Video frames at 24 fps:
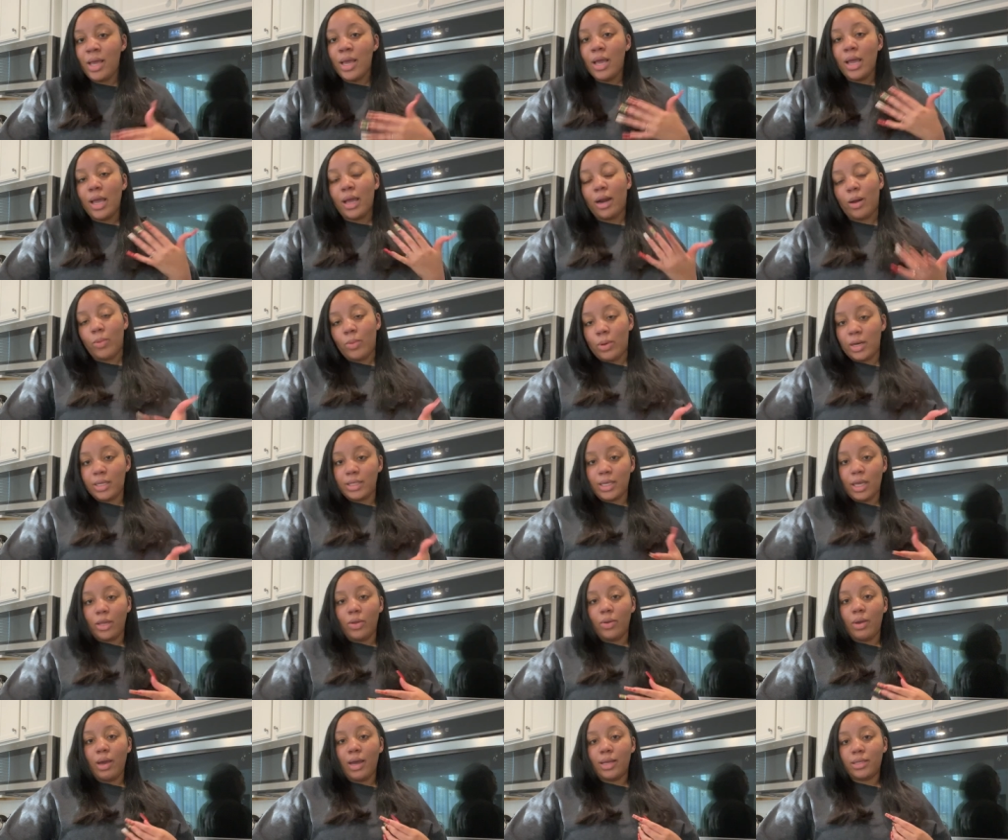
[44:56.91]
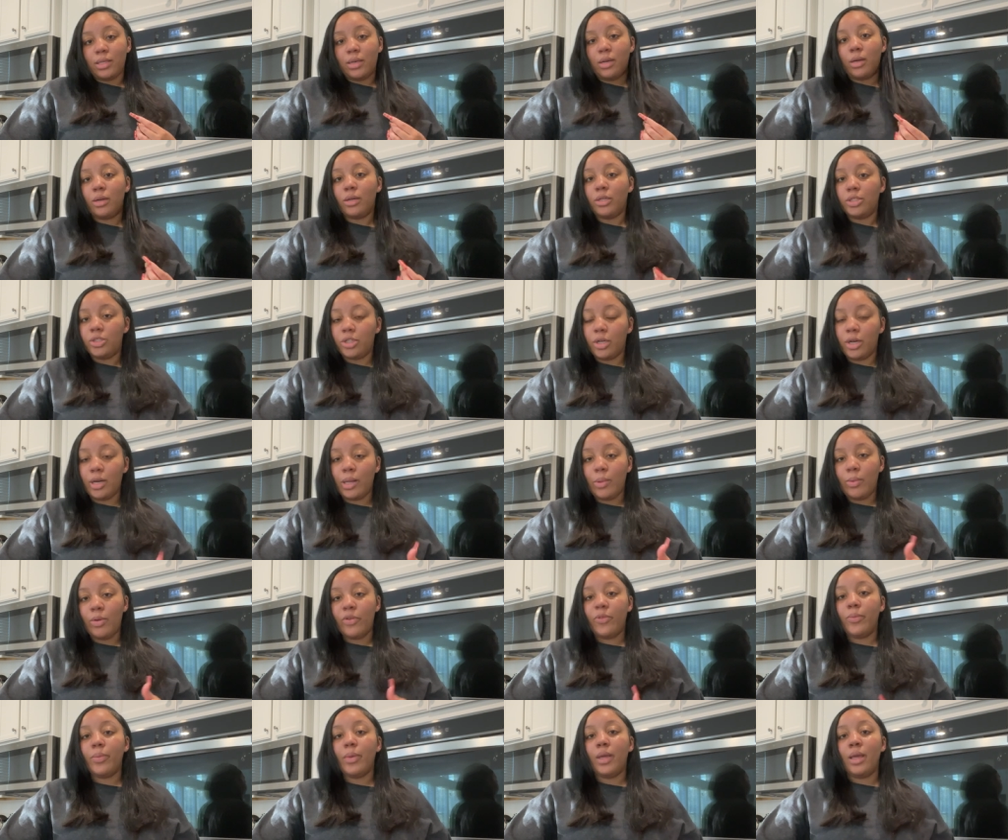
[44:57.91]
And I want to take you guys along the journey
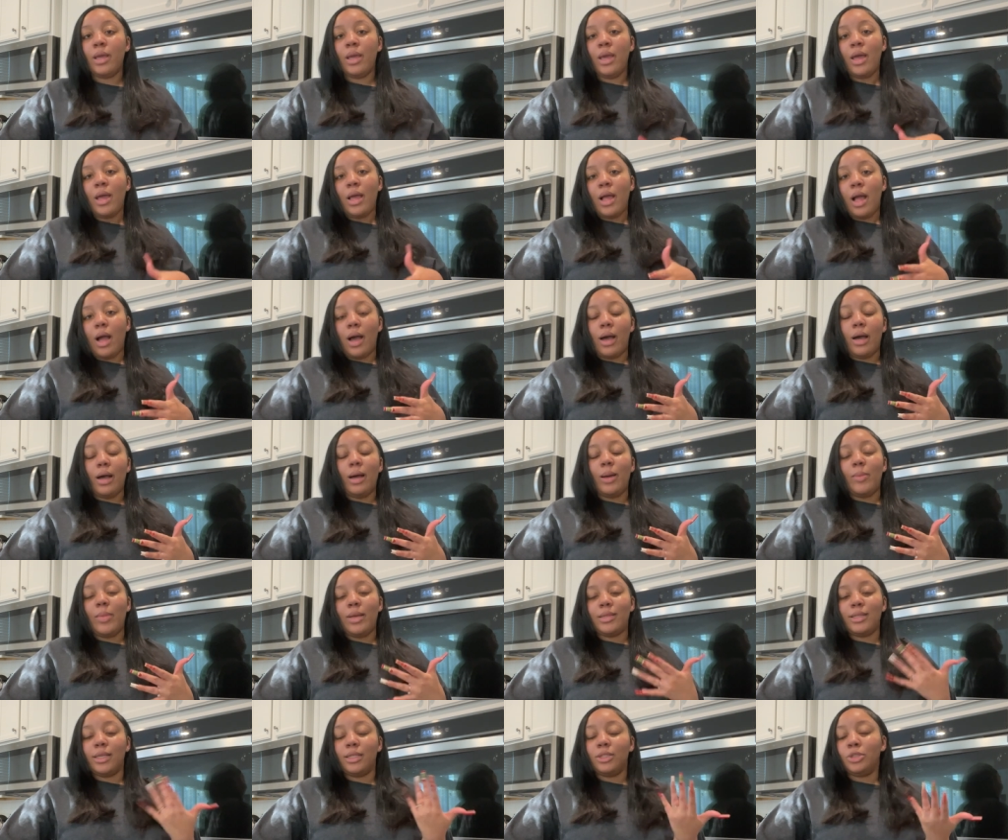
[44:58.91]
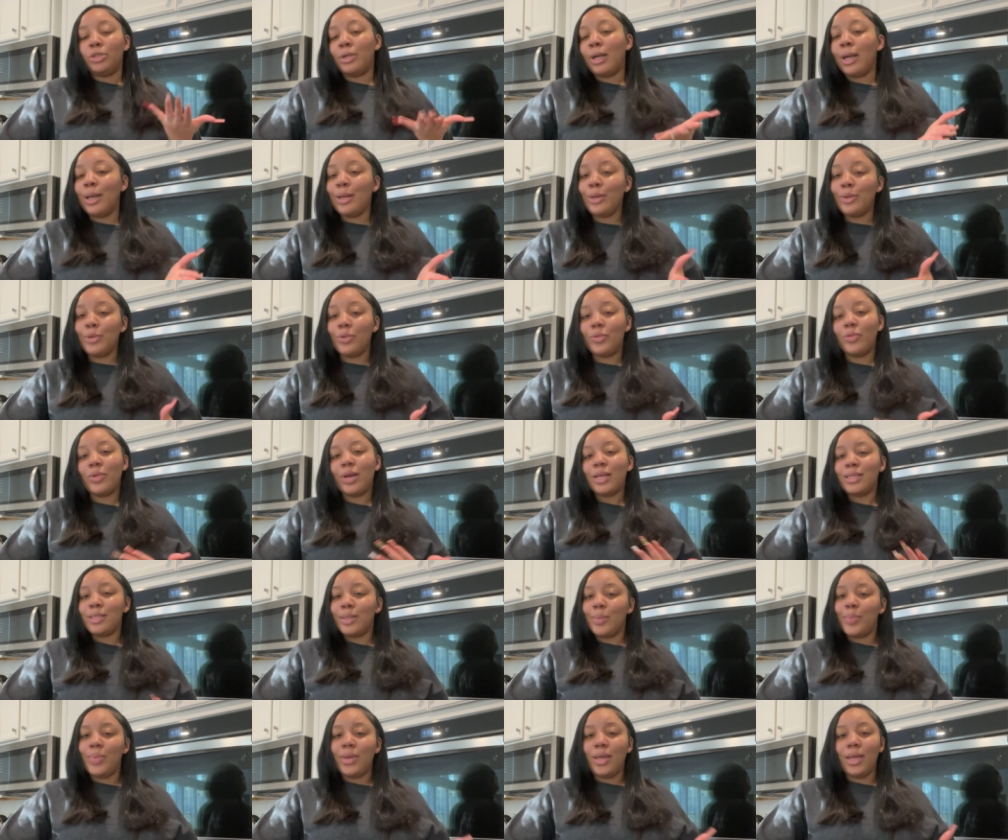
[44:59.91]
with me um, as I try new
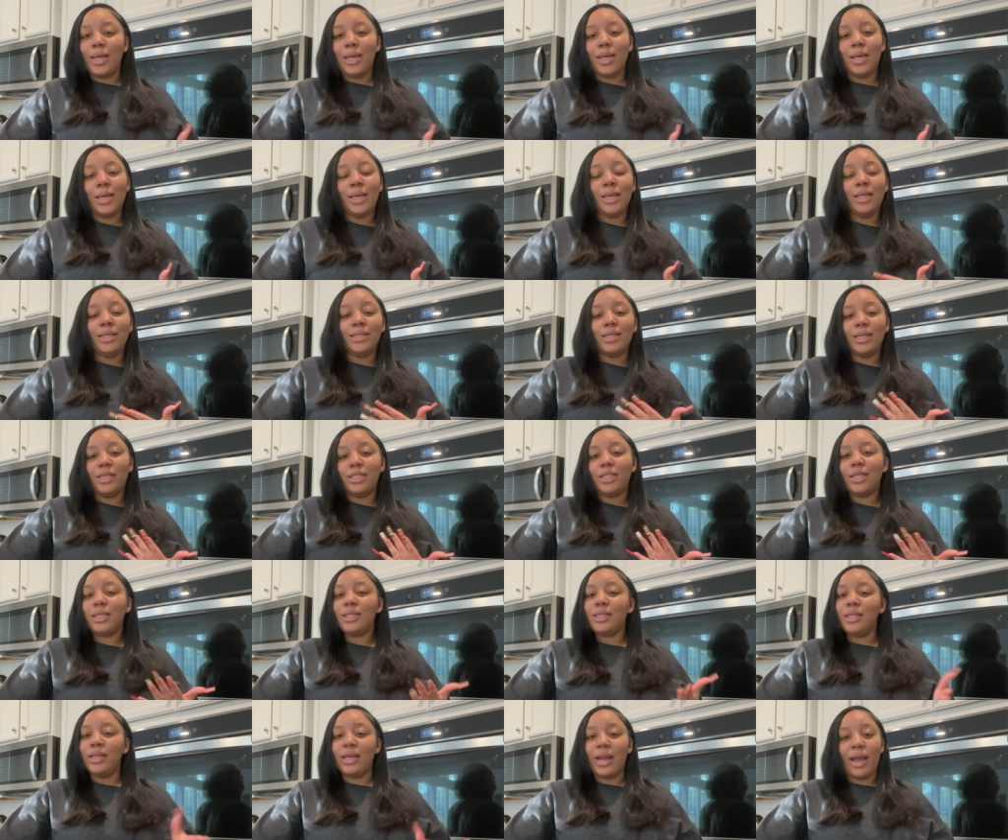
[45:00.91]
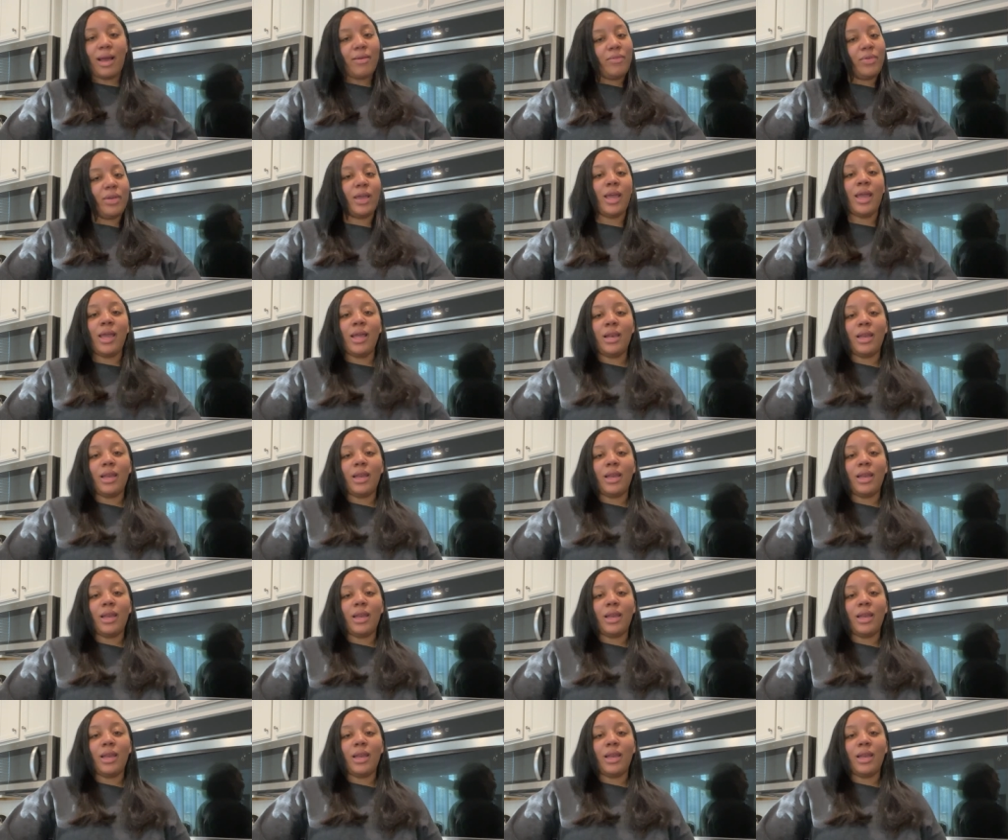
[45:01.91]
recipes and just navigate